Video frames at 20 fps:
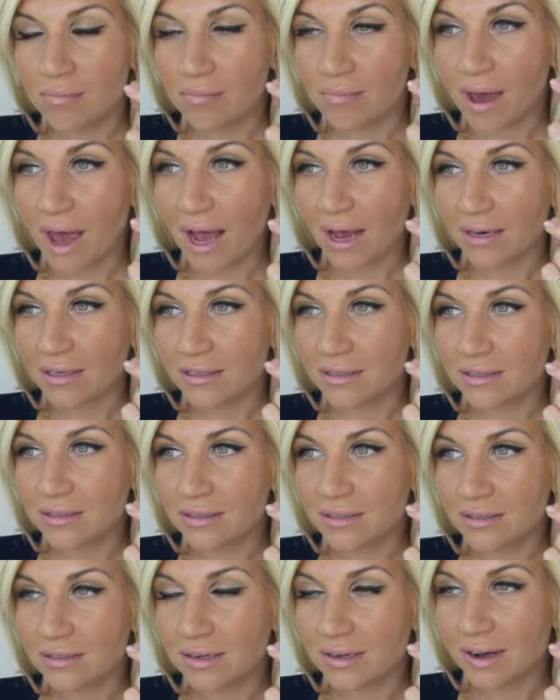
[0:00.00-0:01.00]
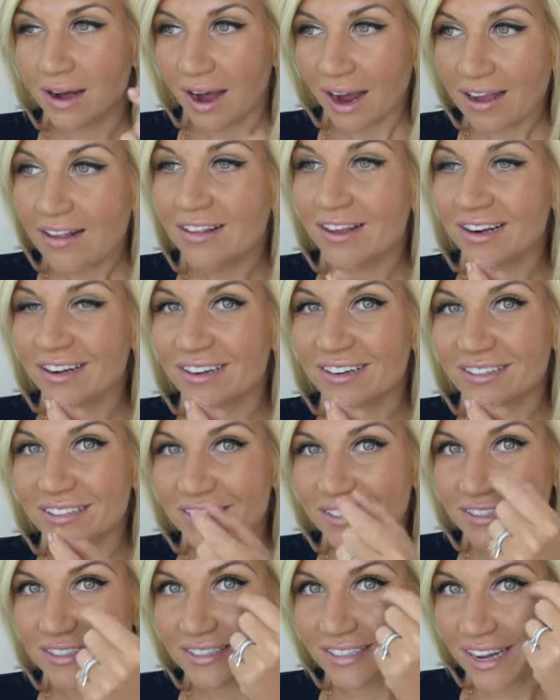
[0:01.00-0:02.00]
MAC's
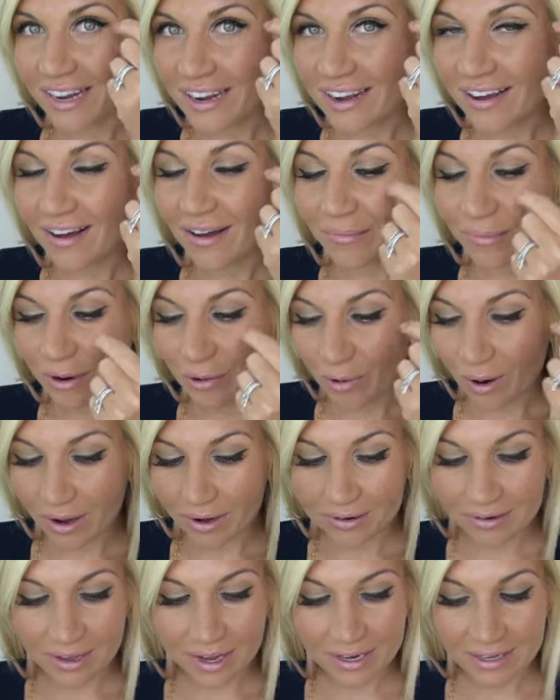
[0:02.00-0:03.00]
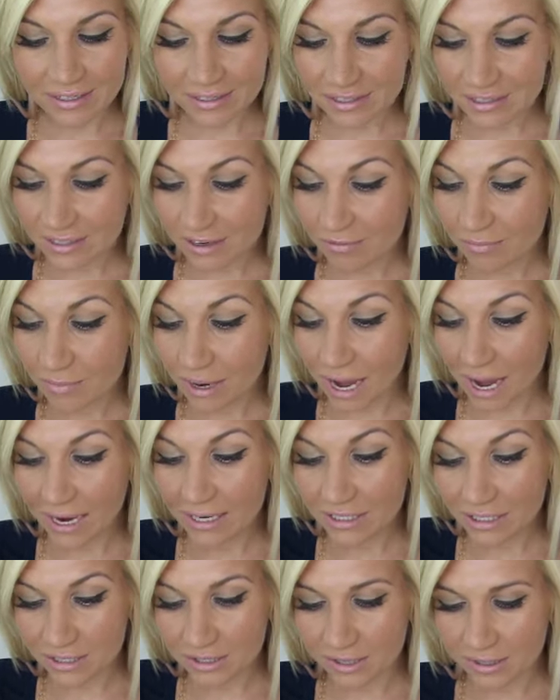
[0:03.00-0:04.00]
eyeliners. Like on my waterline and stuff, my
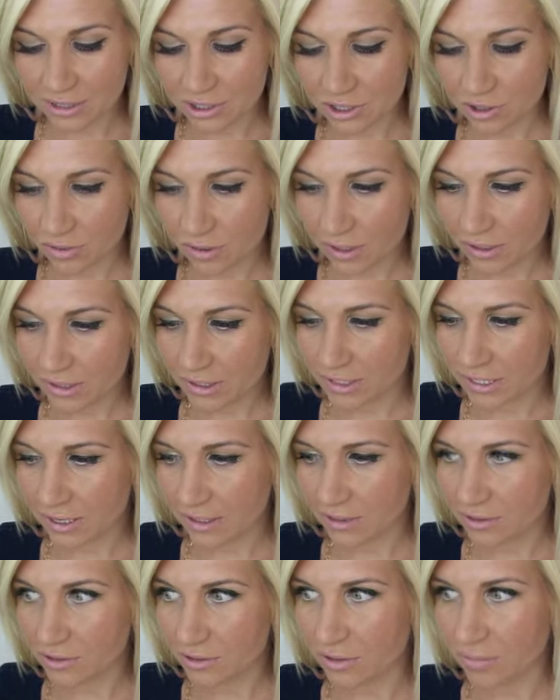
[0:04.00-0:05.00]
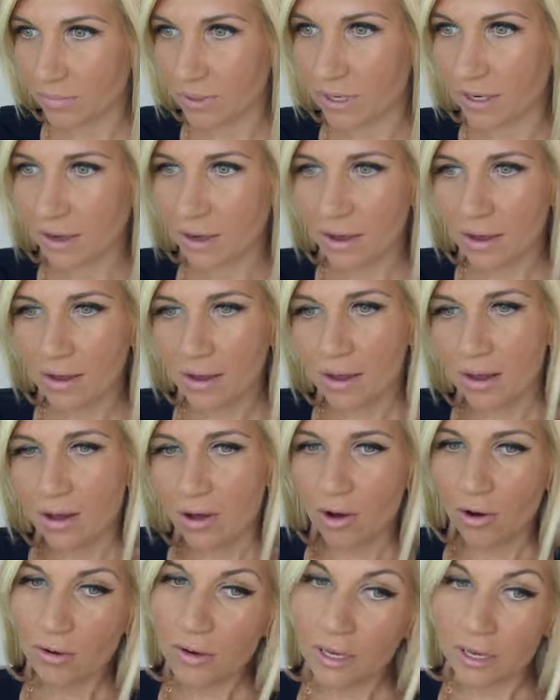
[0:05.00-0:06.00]
eyes just get so irritated. So I'm like,
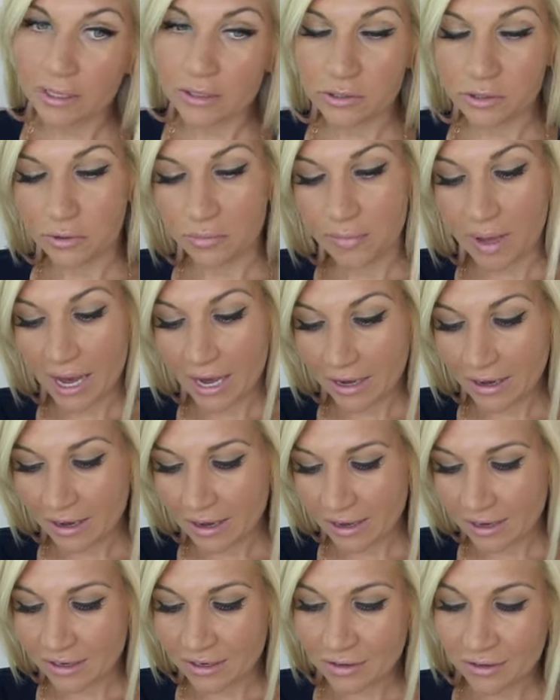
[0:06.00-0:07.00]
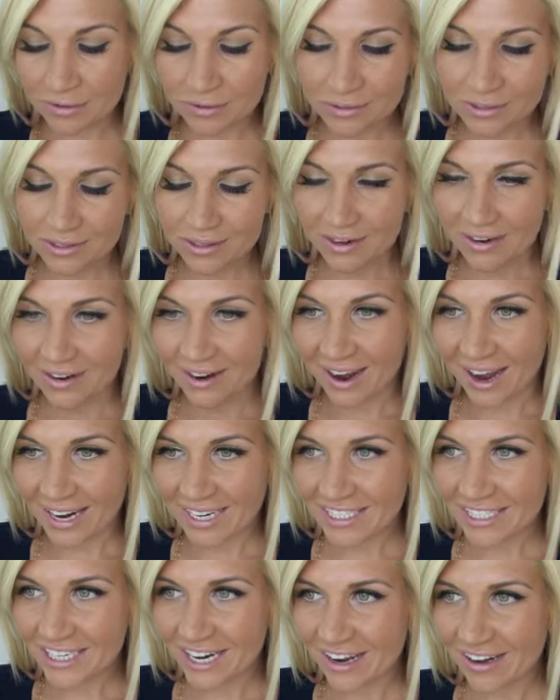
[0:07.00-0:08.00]
okay, so MAC, I can use their
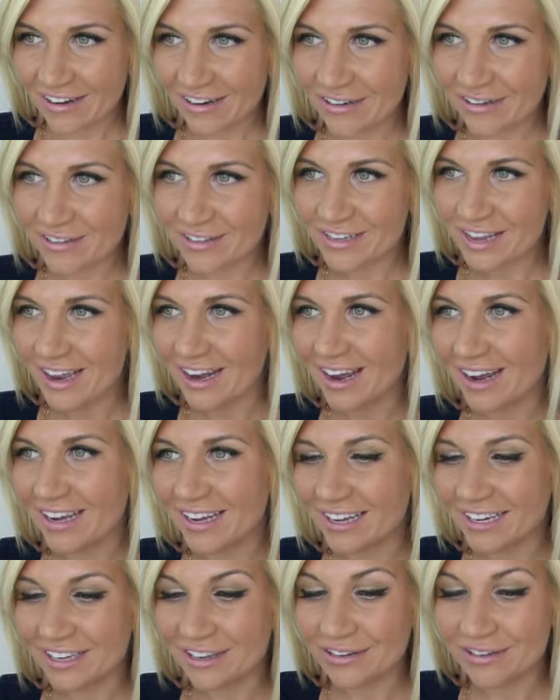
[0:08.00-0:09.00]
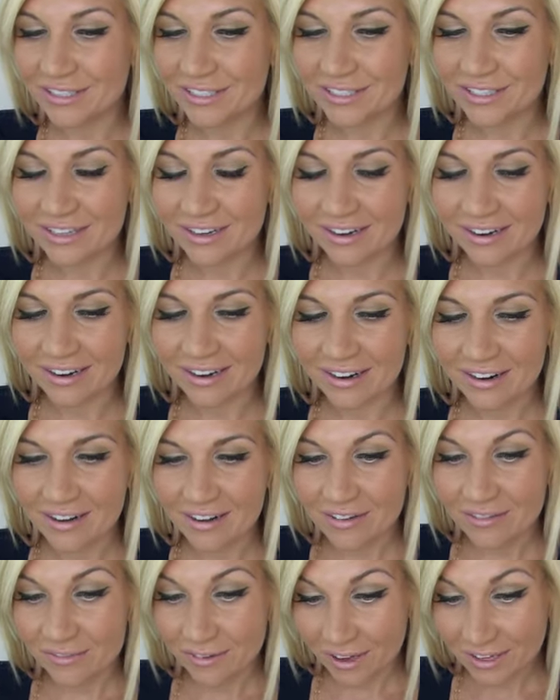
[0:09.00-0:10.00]
eyeshadows and I can use their
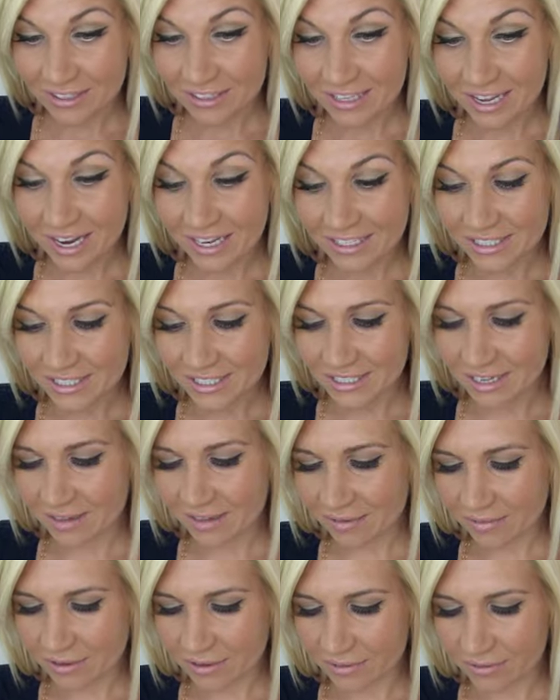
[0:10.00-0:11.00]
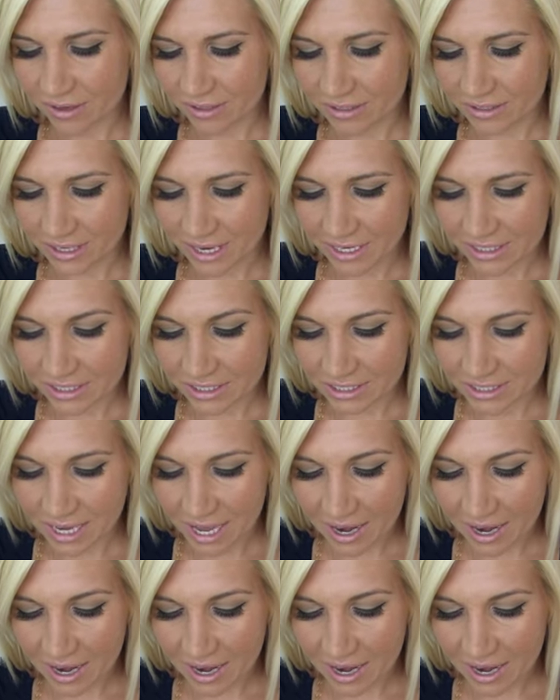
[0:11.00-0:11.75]
false lashes. I love their false lashes.